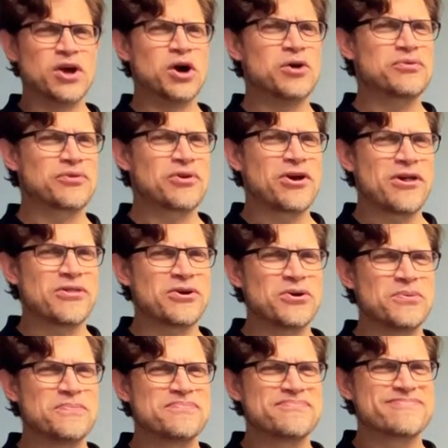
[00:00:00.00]
Overall,
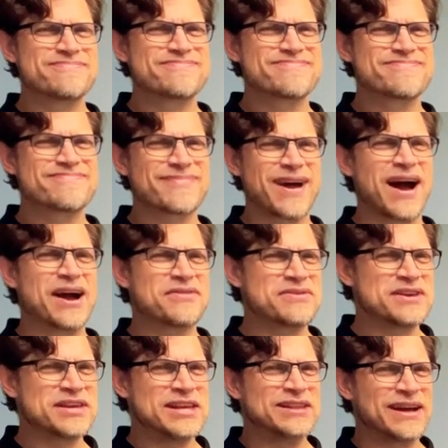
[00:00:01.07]
though, I
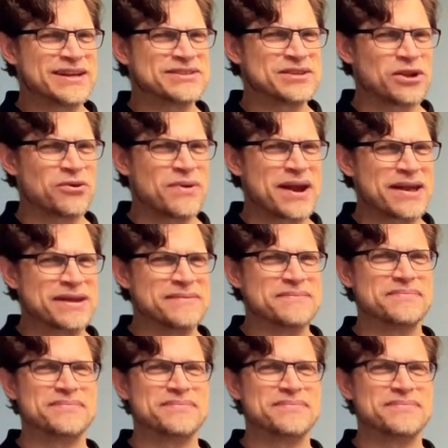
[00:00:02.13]
think he liked it already.